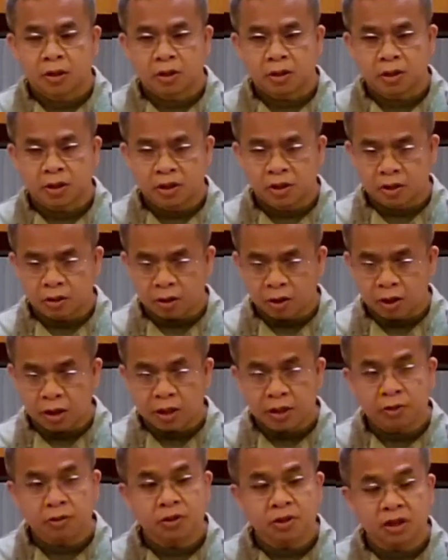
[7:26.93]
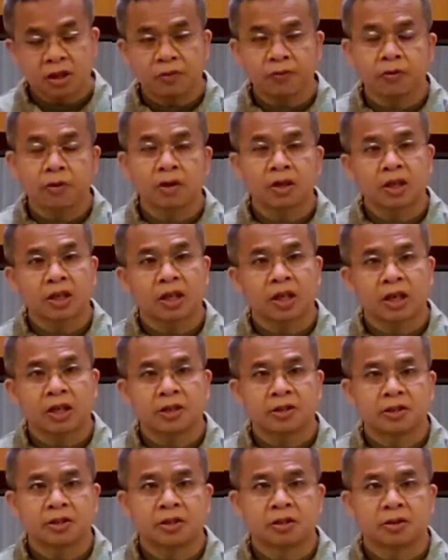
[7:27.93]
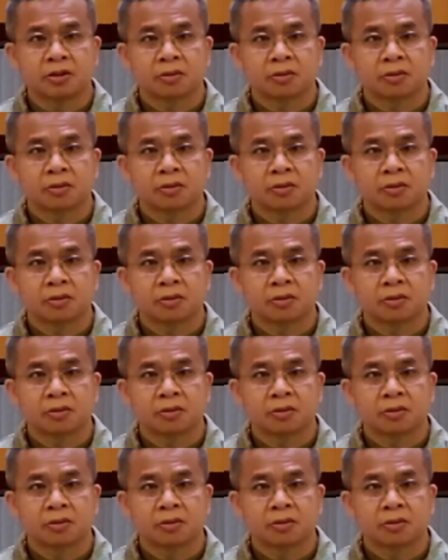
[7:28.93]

In order to serve for the country,